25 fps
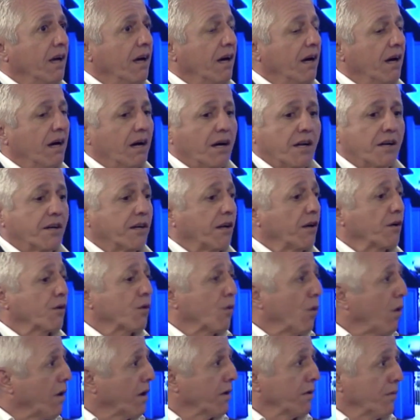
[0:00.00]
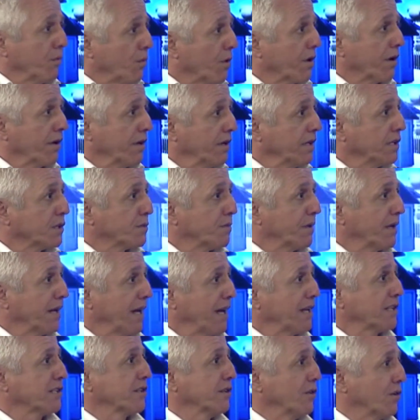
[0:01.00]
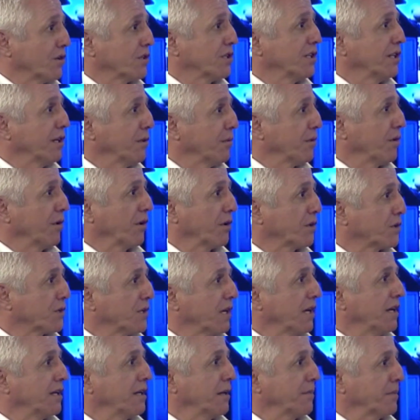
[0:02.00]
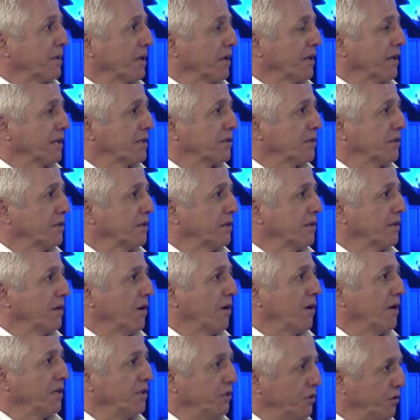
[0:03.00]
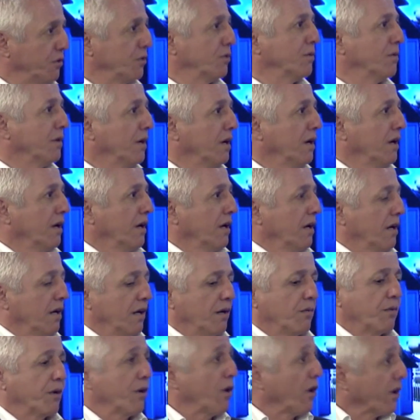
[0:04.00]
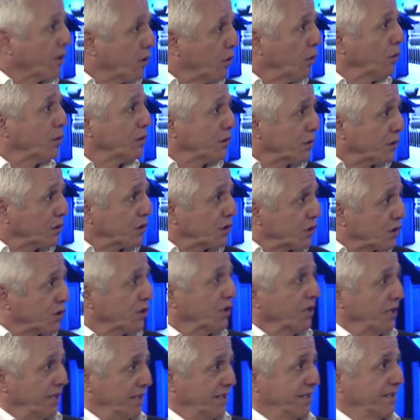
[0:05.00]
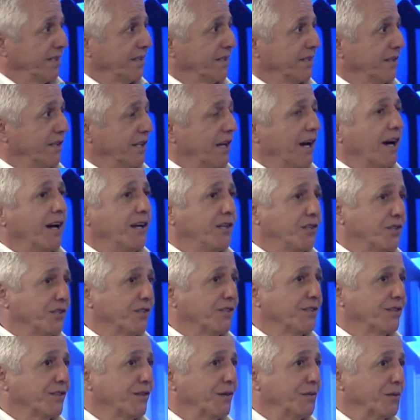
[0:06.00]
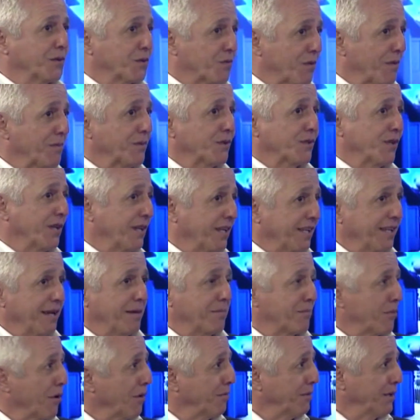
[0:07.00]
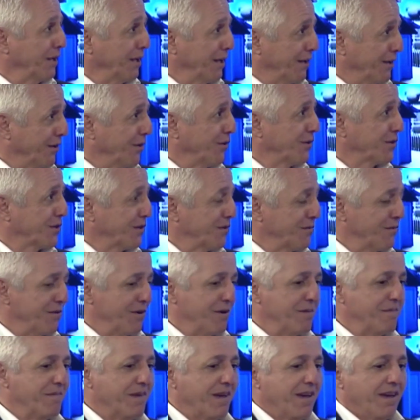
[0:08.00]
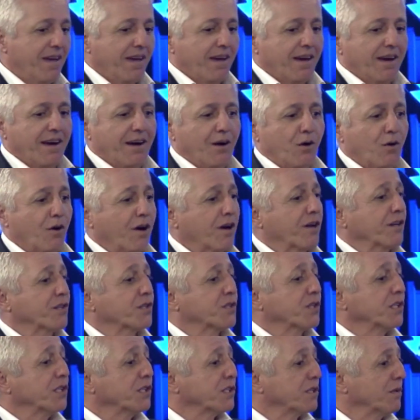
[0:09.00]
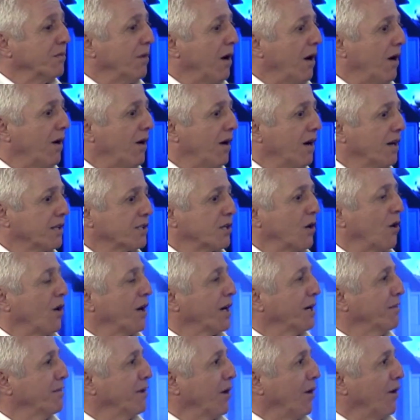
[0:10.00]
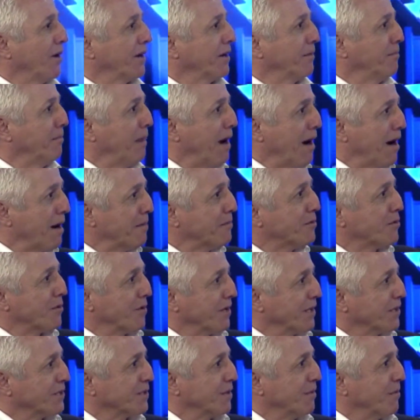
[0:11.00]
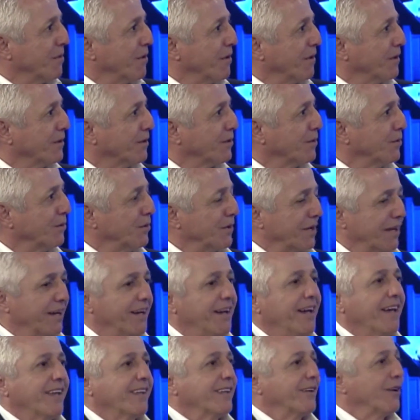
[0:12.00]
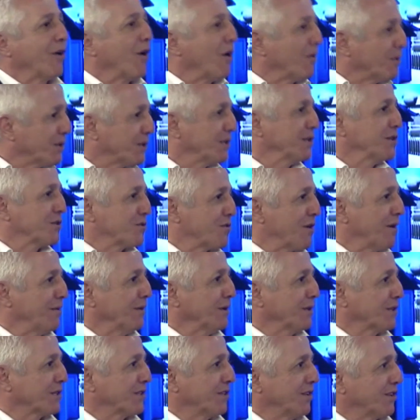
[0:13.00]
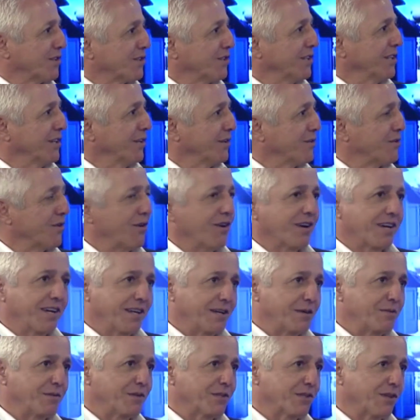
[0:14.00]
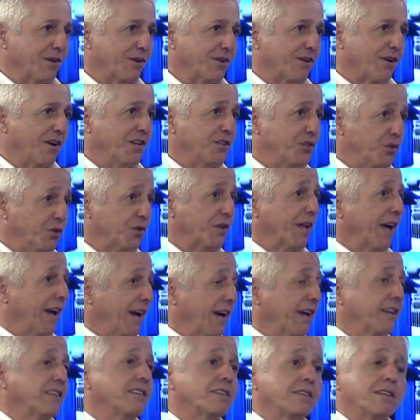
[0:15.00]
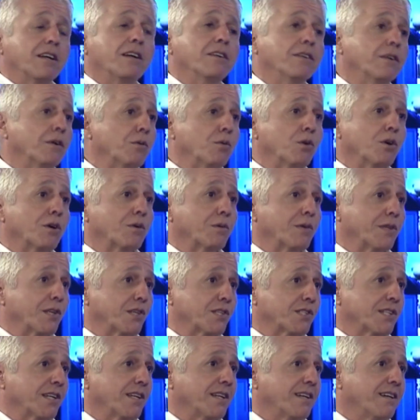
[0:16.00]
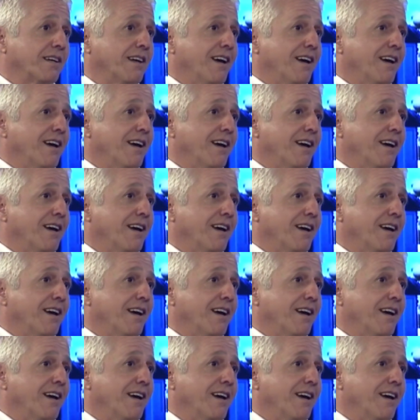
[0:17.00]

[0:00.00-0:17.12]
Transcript: I don't know quite what it is, but as an auctioneer, when I'd stand up at a lectern, I knew when I couldn't see the agent that was representing that property in an auction room, or I could see some eyes hiding behind a palm tree somewhere in the corner, that I was in trouble as an auctioneer to try and get a result. I knew they hadn't done their work with their seller.